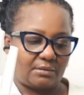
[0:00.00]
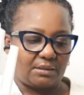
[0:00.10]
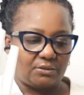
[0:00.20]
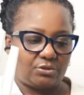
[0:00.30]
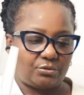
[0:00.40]

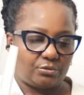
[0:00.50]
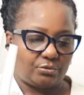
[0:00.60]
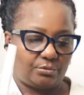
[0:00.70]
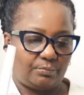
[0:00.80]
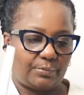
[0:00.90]
thing to
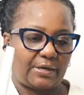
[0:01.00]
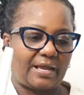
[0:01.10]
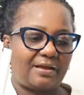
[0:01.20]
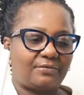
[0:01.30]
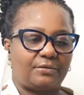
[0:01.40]
do, but I
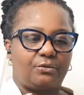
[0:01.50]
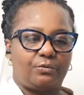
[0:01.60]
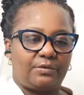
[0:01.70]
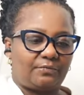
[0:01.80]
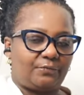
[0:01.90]
have to do
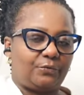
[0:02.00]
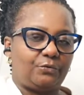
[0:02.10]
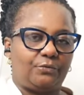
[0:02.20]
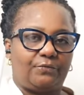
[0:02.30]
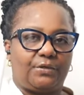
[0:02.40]
it, do
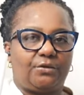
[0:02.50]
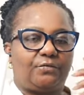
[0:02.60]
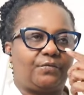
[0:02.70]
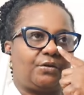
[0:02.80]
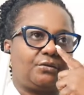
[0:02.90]
the video
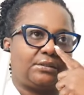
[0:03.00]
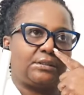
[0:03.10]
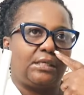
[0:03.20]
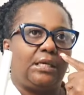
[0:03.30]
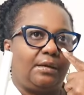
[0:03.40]
first
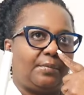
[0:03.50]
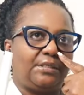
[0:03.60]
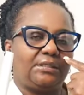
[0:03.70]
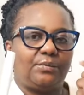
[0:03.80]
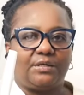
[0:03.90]
but
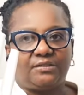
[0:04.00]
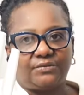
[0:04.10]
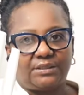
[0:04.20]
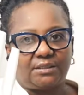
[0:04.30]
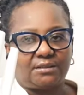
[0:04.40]
this one is for
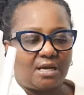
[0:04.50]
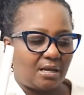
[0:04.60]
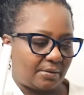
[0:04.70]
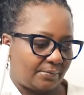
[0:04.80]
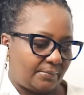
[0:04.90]

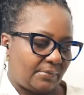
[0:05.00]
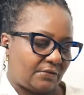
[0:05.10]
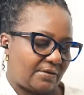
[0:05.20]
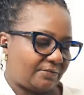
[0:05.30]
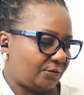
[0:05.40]
TikTok.
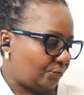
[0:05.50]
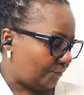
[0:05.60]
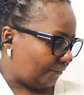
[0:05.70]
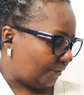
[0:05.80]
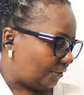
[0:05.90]
So I have to do the
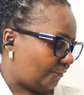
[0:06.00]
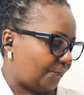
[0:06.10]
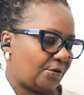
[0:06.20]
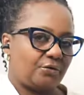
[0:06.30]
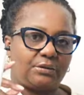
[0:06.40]
video
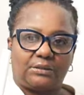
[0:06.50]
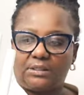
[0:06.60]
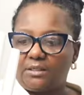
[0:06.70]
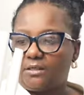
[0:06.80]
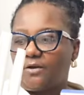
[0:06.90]
first,
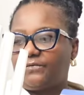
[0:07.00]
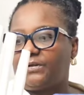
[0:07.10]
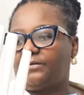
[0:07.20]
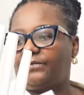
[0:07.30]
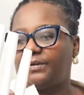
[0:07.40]
send it off to
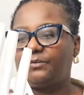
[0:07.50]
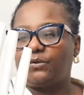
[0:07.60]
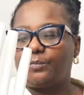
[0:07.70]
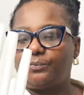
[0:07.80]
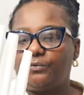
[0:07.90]
them for them to
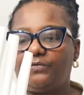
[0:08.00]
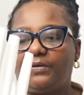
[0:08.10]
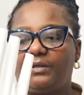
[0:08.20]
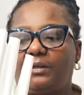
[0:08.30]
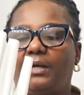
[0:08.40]
approve
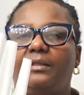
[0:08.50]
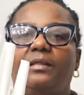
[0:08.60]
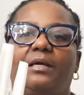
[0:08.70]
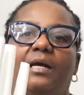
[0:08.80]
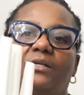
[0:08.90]
it, and
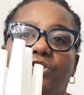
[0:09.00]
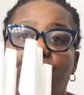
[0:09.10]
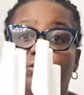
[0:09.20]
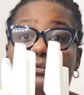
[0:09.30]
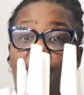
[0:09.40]
then I'll
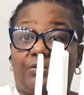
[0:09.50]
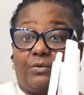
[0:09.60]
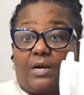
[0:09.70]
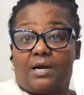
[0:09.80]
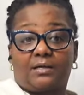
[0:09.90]
share it with you
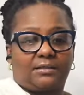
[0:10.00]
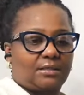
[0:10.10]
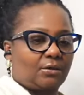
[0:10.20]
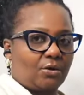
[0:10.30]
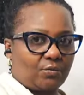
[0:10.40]
guys
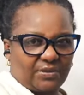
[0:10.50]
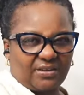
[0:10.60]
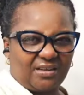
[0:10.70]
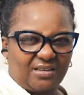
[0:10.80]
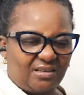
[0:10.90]
along with
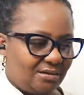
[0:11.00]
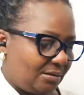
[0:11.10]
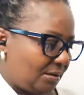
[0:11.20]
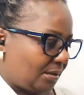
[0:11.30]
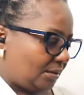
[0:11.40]
any
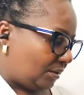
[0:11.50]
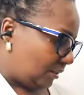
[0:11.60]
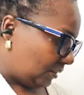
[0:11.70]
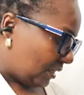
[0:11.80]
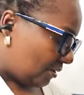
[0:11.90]

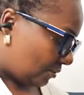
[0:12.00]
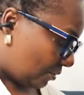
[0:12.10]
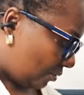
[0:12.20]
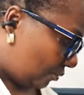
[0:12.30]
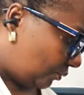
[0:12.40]
discount
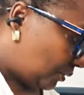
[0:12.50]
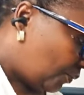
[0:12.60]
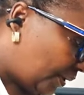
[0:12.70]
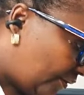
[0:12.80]
codes or